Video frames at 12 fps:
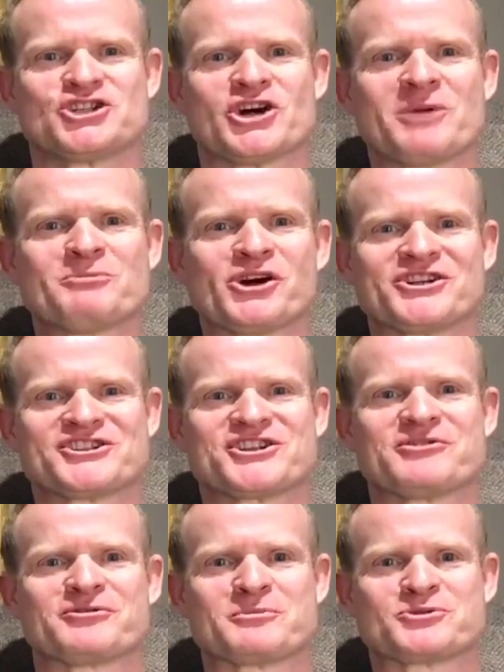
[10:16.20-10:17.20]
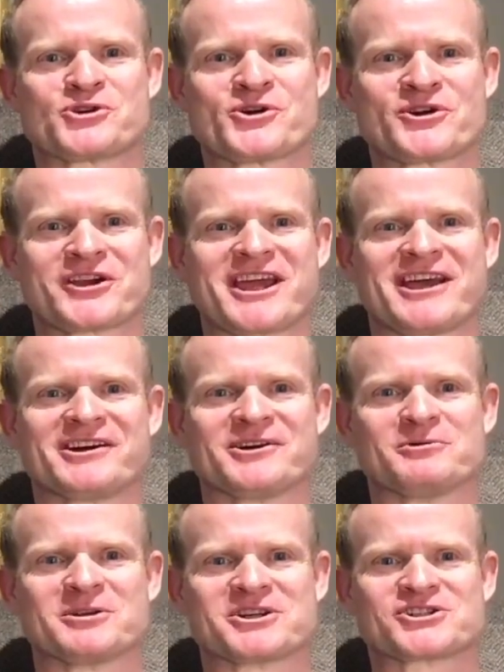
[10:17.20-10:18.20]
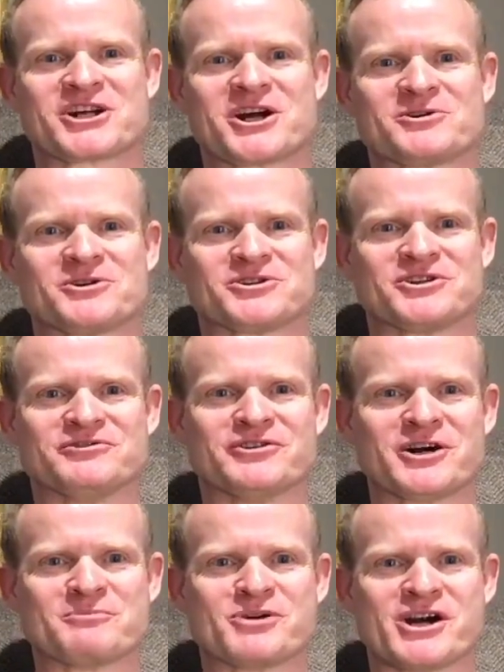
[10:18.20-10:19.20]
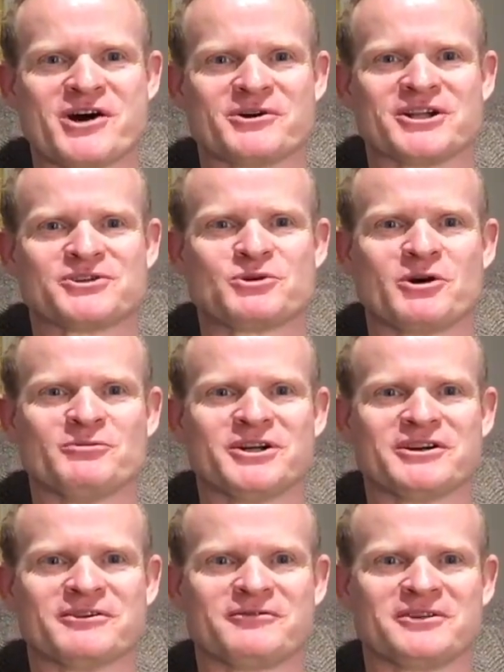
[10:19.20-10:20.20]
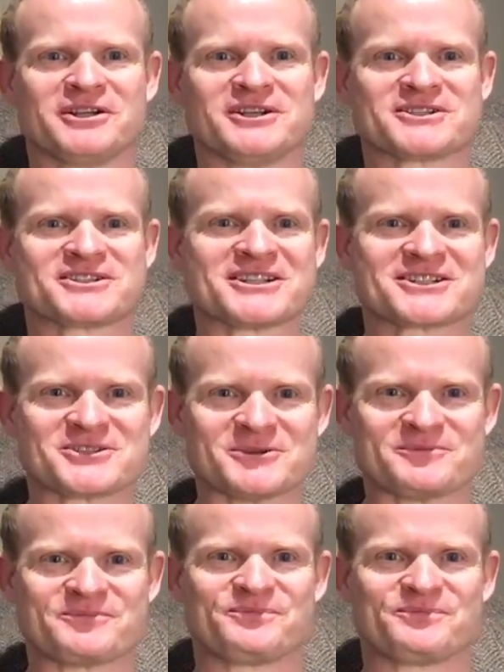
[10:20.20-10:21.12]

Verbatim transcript: John Martins here from Toronto, Canada with a shout out to Devon Brown and 12 Minute Affiliate System.